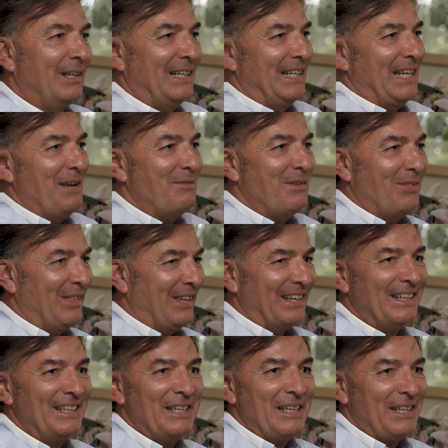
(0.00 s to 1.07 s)
We did
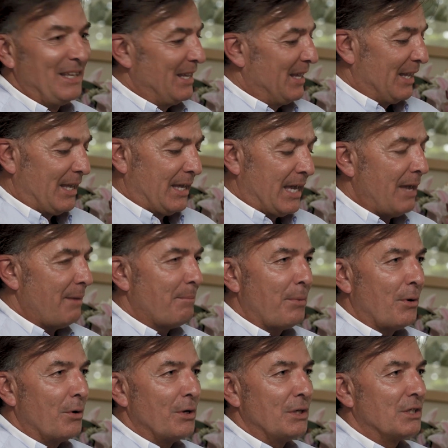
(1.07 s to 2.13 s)
everything: kick
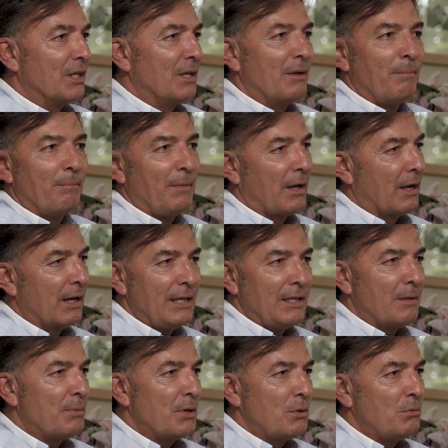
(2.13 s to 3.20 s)
boys,
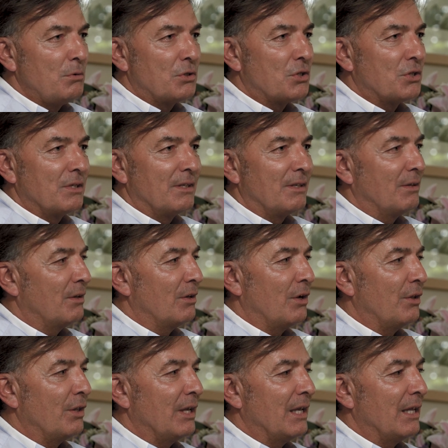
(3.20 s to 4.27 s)
clean the boots.
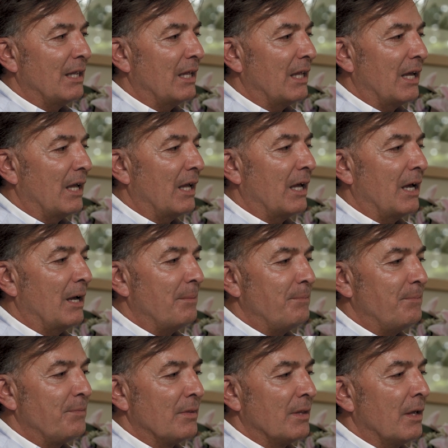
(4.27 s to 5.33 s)
Oh uh, yeah,
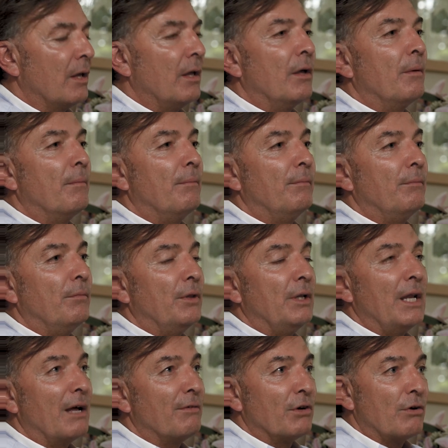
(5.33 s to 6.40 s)
um, they
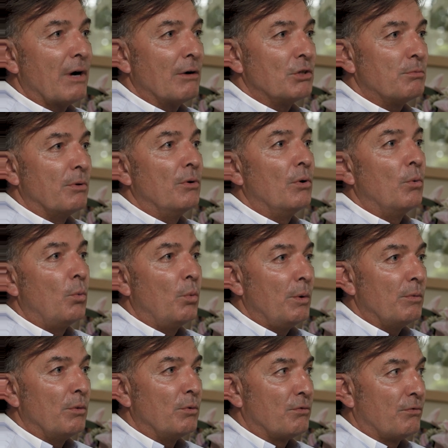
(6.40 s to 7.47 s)
didn't have a groundsman.
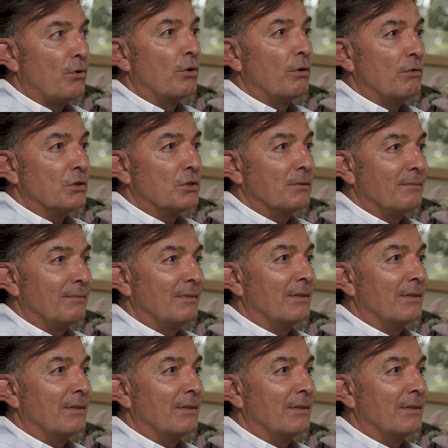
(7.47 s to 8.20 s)
We, there was four of us.